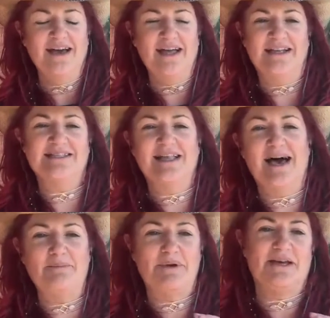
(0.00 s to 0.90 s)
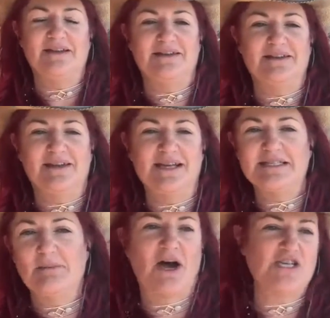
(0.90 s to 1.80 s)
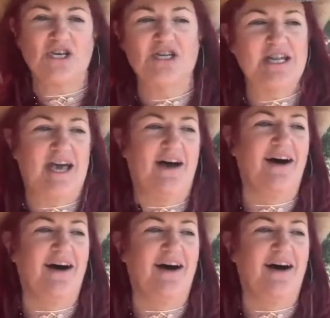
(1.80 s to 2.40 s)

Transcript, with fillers: And it's like, but mm-hmm. it's my turn now.